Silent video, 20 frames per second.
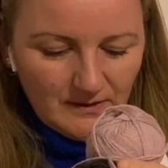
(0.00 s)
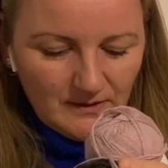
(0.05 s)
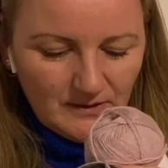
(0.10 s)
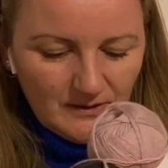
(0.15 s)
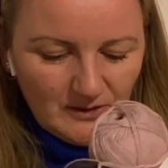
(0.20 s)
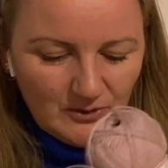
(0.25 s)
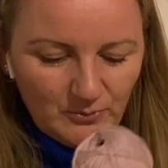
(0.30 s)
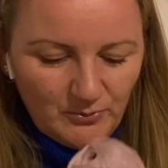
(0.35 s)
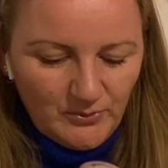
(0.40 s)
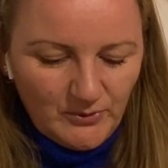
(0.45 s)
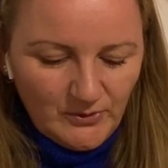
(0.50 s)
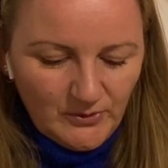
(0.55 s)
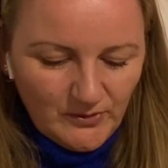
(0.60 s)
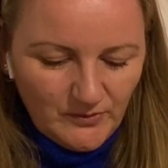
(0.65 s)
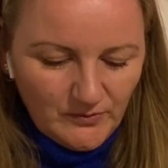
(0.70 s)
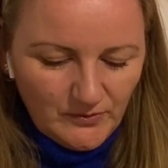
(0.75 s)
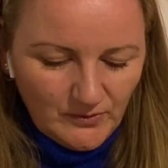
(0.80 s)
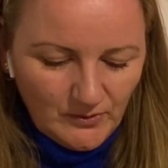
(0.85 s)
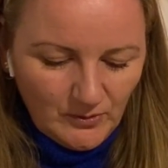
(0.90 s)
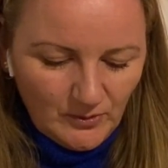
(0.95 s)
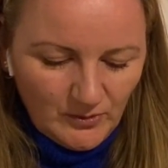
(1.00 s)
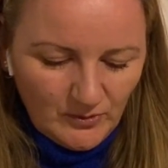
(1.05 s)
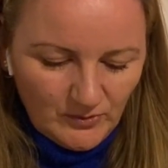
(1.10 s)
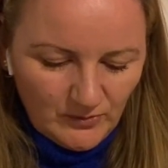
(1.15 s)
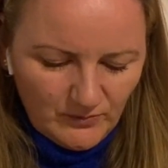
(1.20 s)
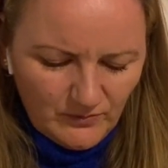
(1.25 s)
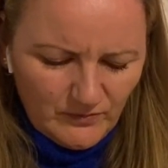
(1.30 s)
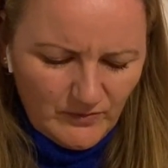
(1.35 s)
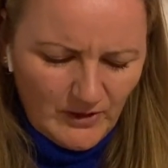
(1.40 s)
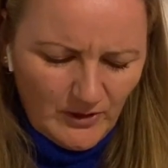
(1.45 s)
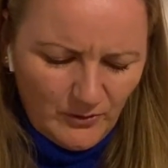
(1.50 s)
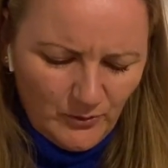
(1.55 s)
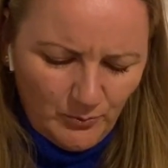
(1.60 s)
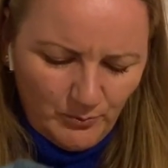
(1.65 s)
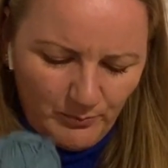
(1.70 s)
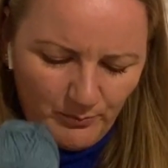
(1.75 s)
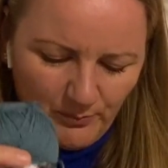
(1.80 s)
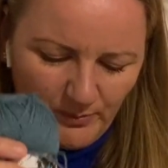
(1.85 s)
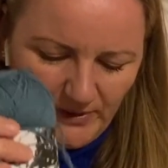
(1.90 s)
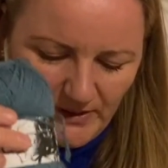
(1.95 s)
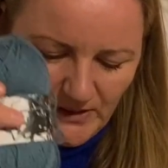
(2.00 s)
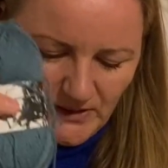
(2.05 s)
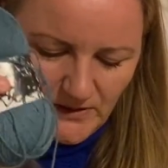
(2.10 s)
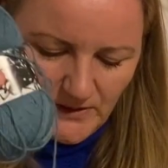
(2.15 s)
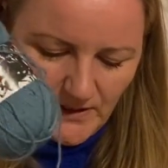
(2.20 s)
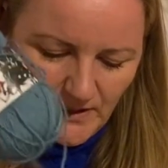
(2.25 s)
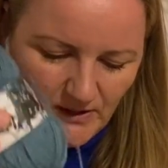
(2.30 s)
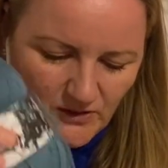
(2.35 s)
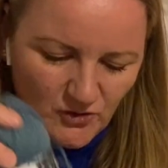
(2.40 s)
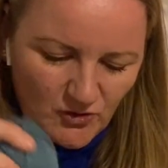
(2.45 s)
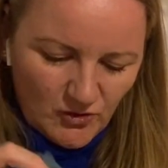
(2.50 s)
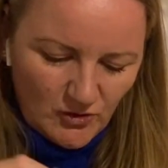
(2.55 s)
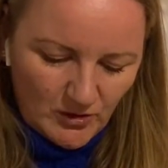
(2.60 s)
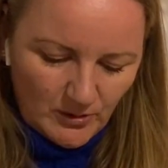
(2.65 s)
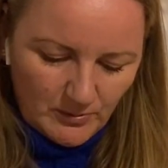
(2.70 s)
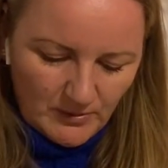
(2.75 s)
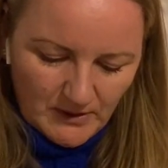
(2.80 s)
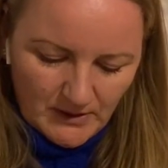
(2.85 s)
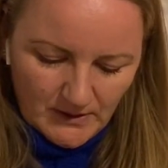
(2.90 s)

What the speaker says: in a beautiful, very big yarn shop.